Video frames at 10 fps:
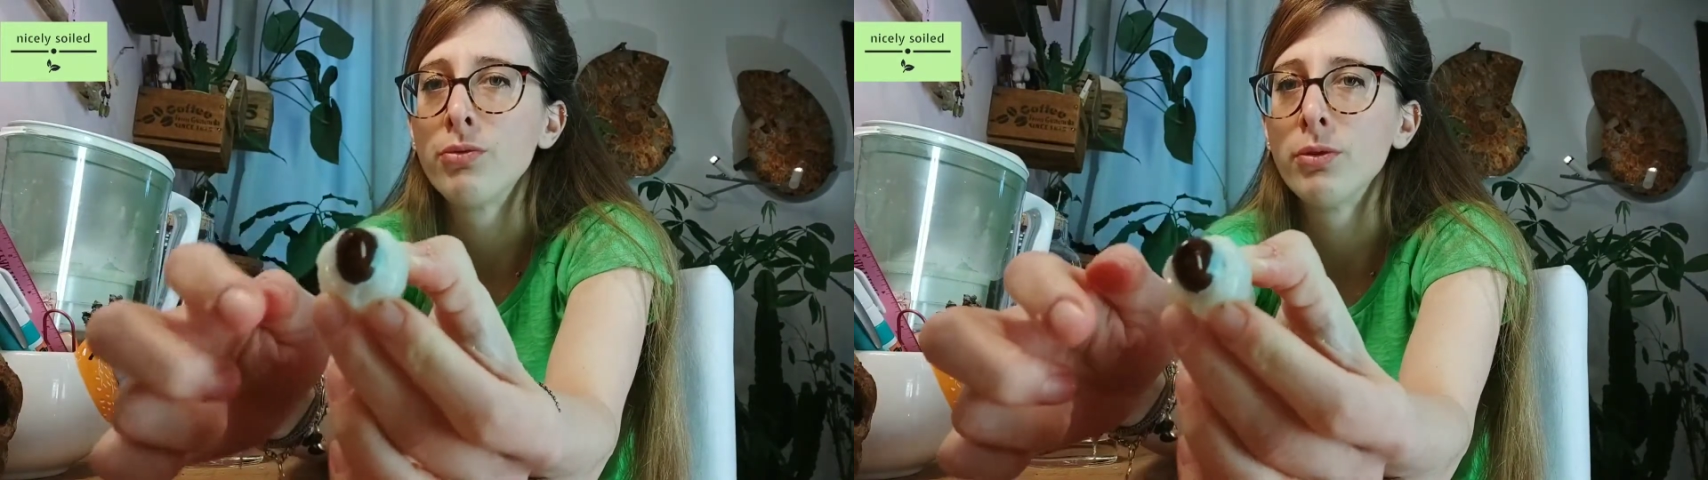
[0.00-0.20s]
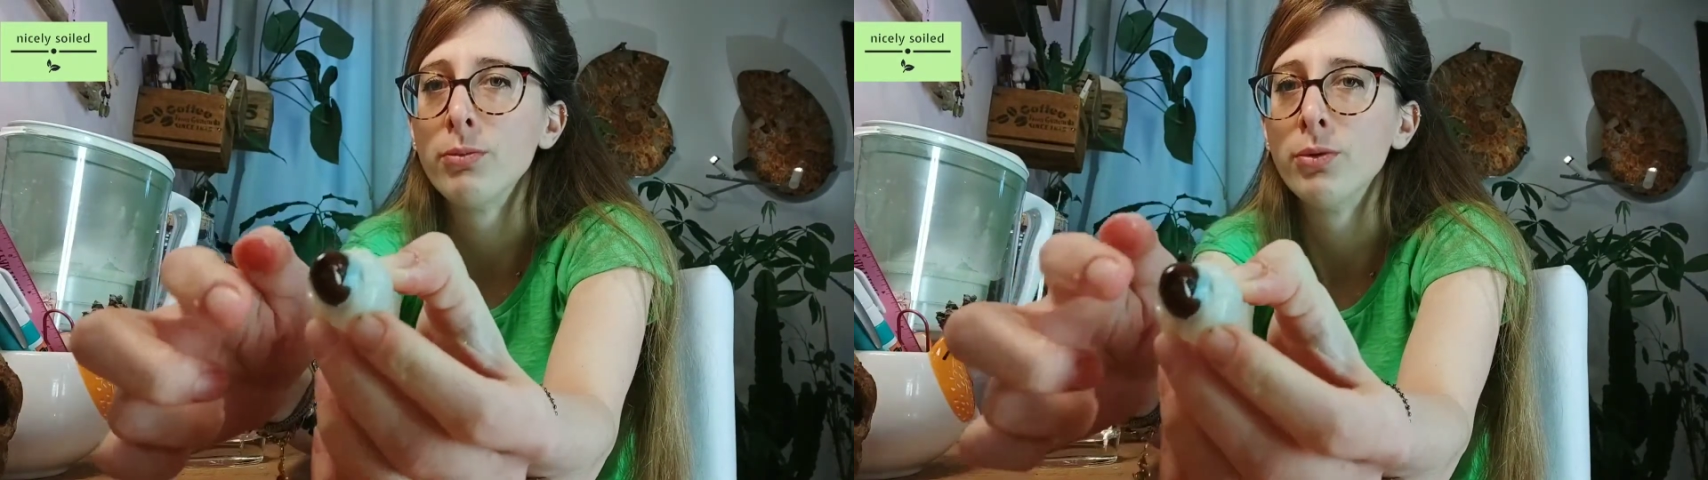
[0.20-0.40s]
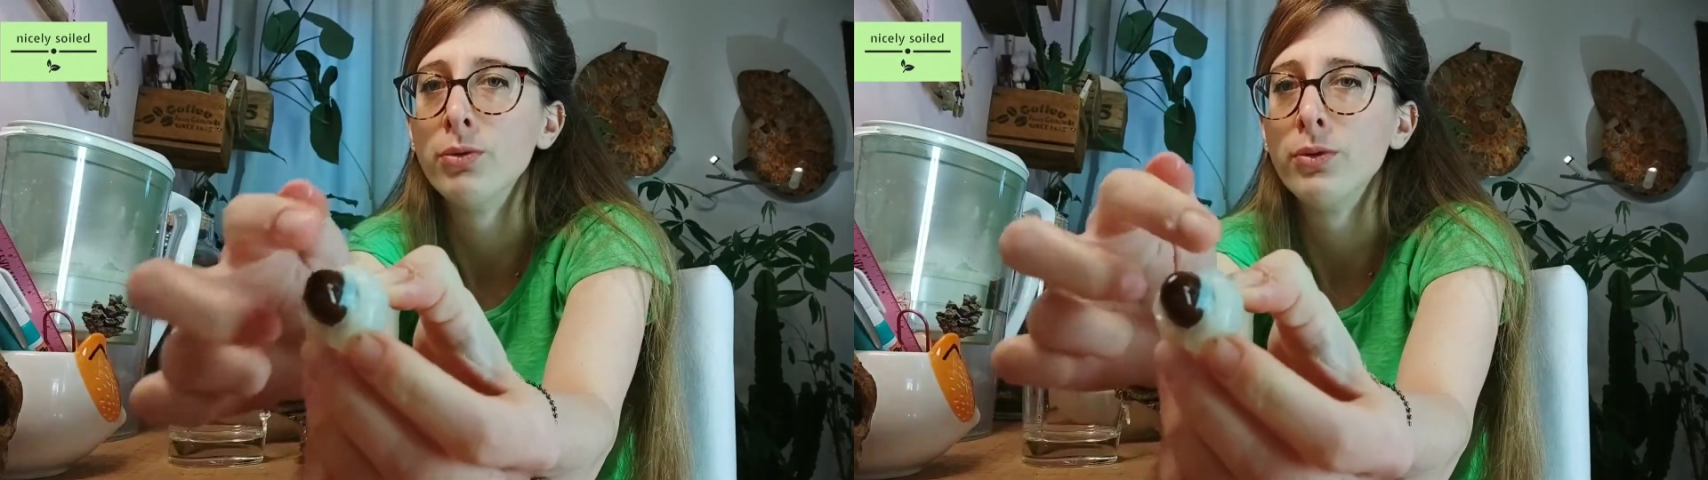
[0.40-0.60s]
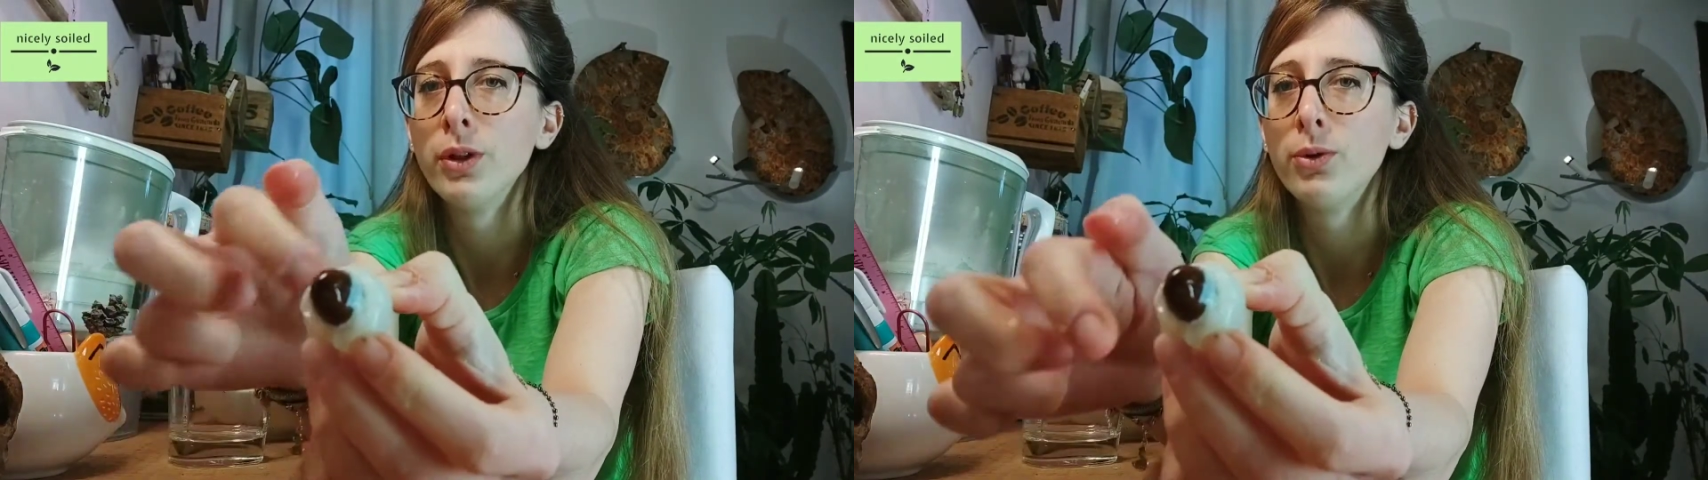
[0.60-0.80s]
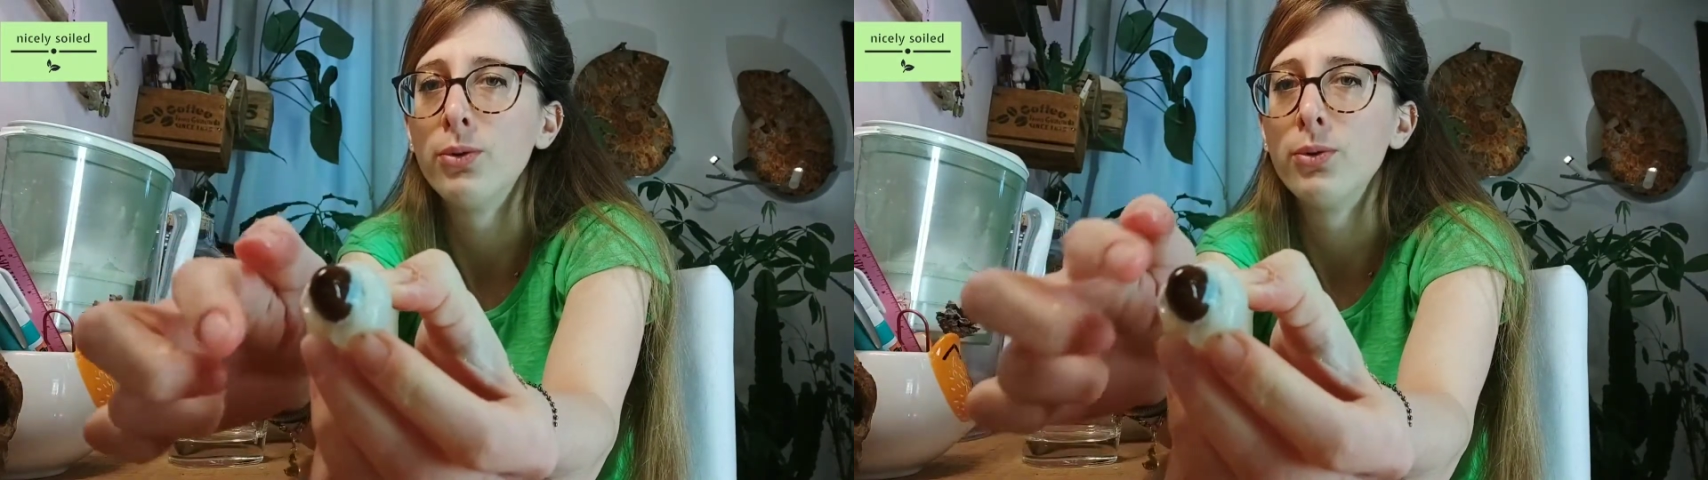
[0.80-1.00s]
remove
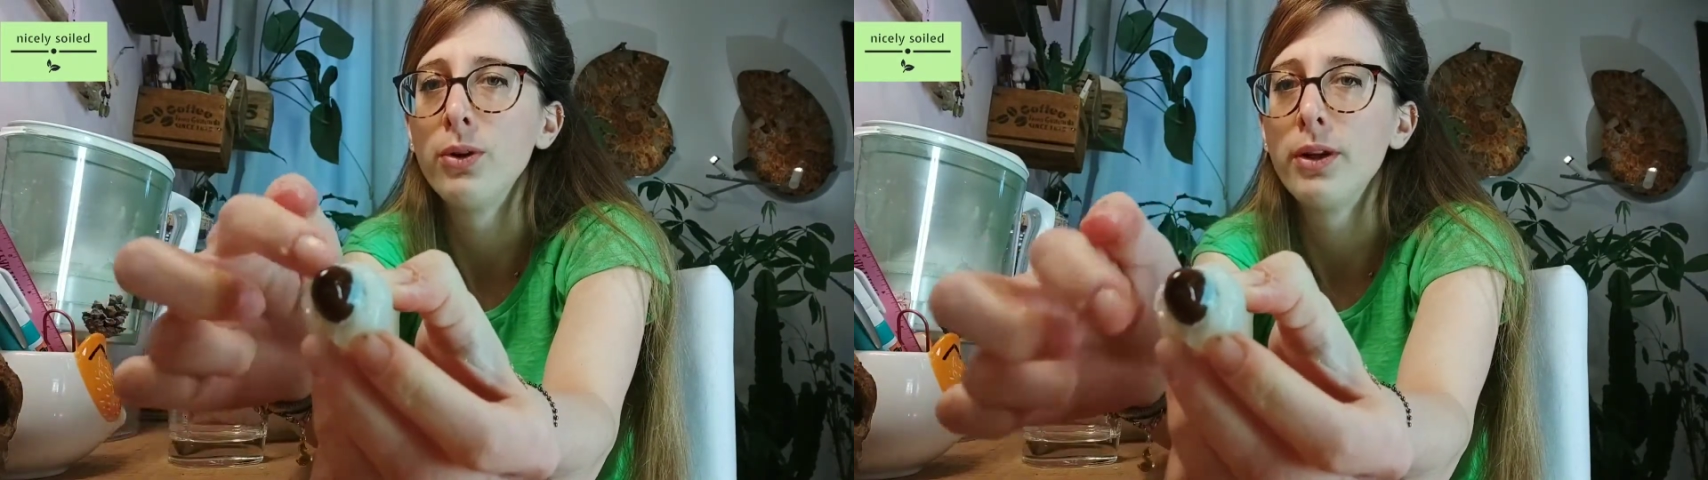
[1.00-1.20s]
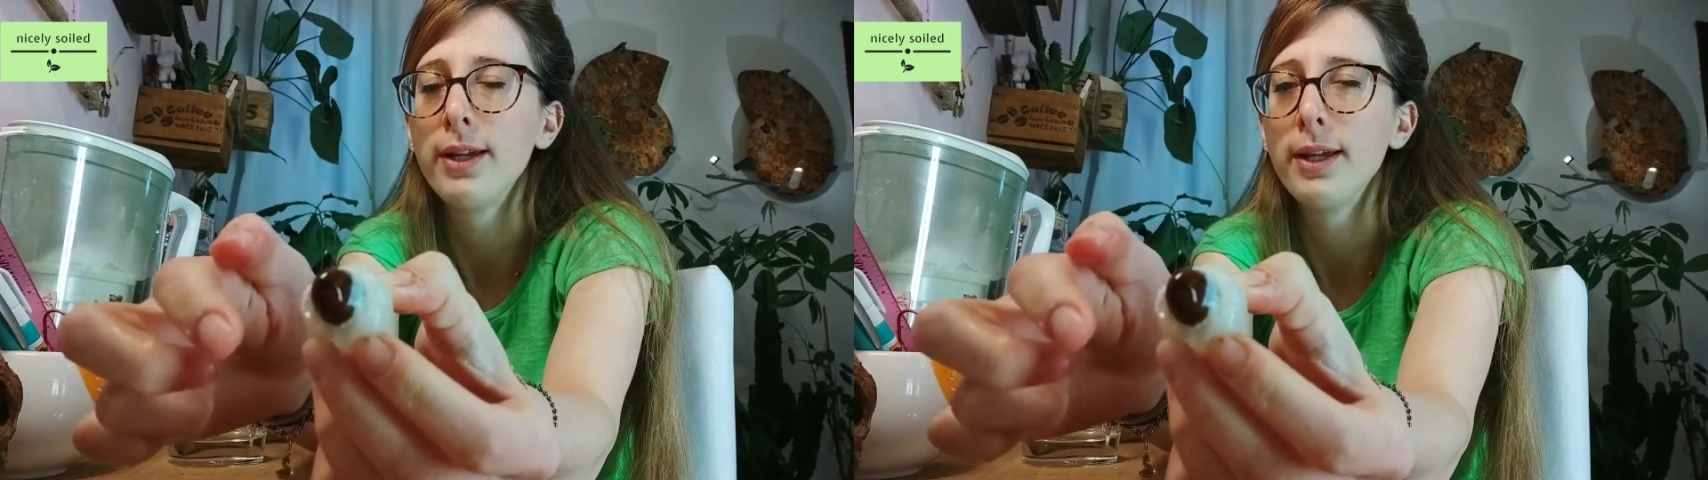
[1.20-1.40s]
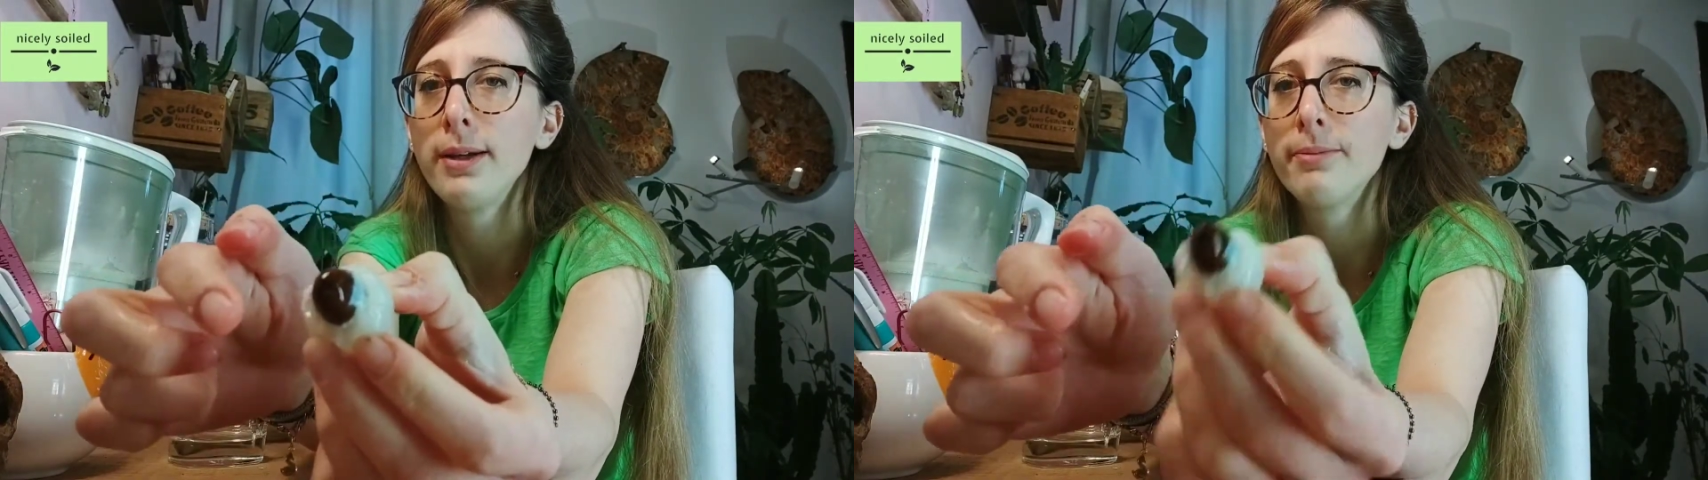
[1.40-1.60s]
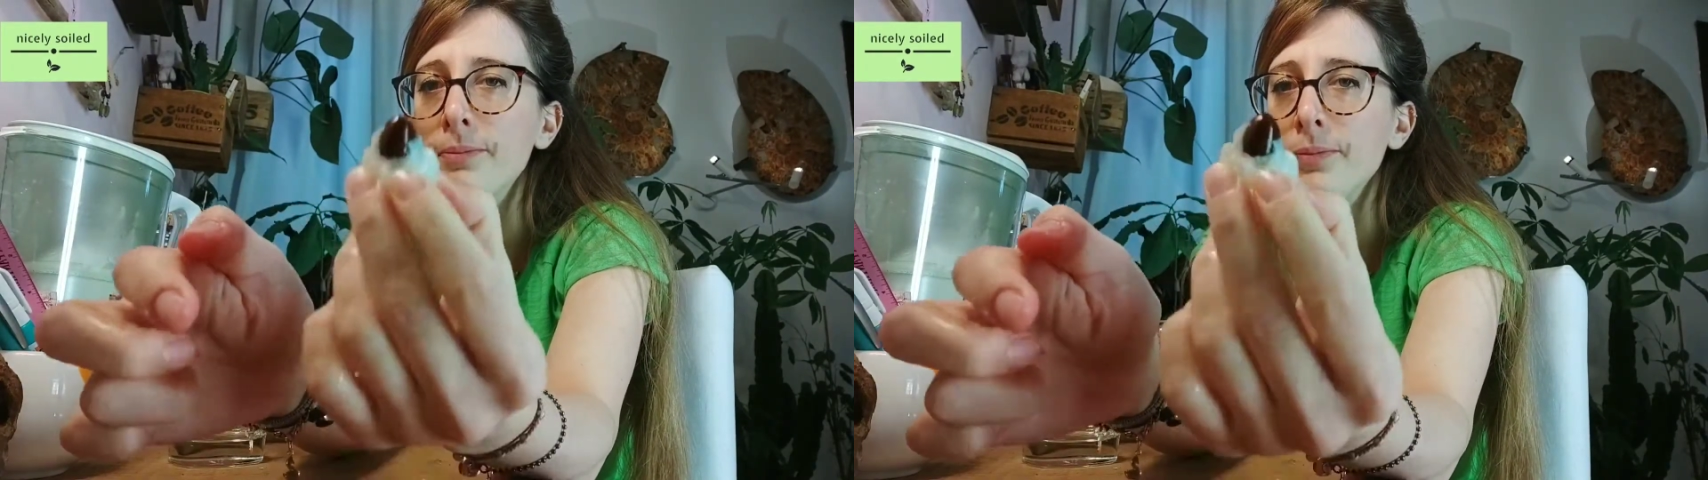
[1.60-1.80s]
all the